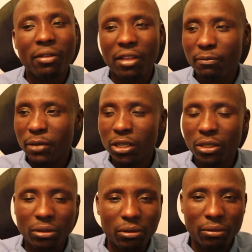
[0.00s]
They've
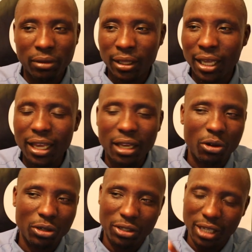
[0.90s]
been they
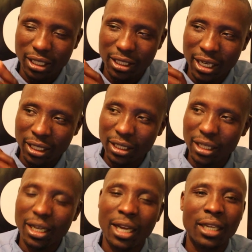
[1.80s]
constructed
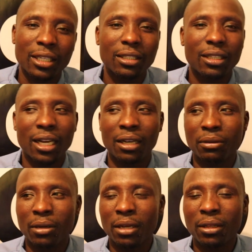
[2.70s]
uh,
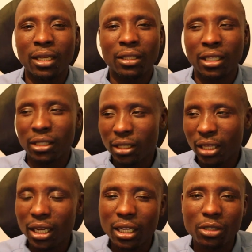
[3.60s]
uh, the, the
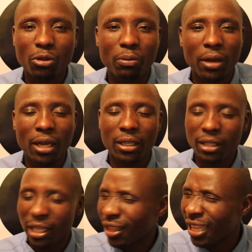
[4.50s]
Thika super
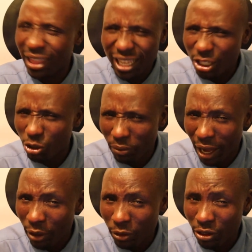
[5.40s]
the Thika
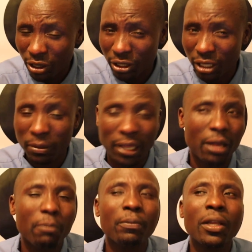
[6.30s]
superhighway was constructed by
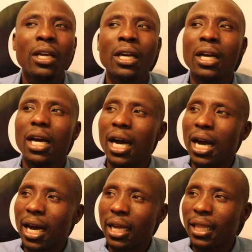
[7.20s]
them.
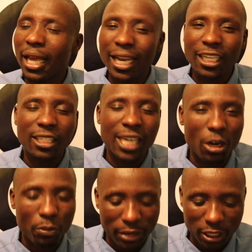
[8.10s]
Uh, the ex
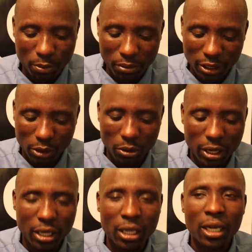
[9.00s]
Nairobi
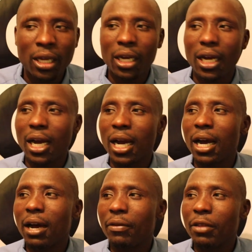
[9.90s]
Expressway,
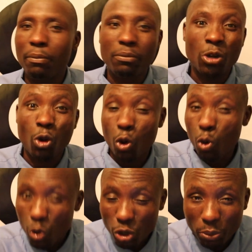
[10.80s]
uh, the Dongo
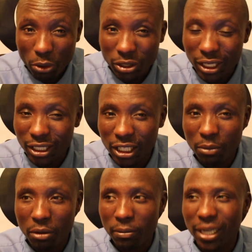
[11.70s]
Kundu project in
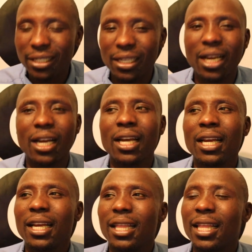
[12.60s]
Mombasa.
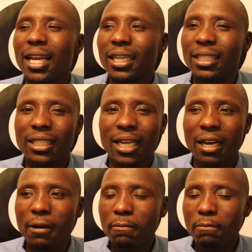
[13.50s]
There is
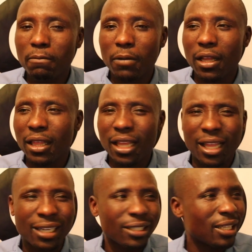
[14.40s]
um,
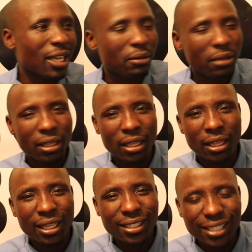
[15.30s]
there is the, the,
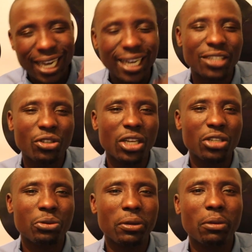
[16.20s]
the standard
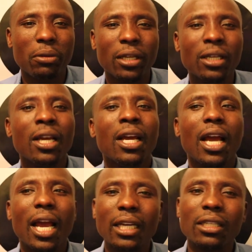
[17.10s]
gauge railway,
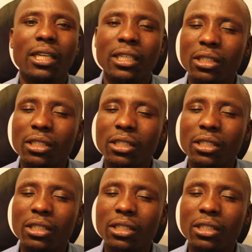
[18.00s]
and and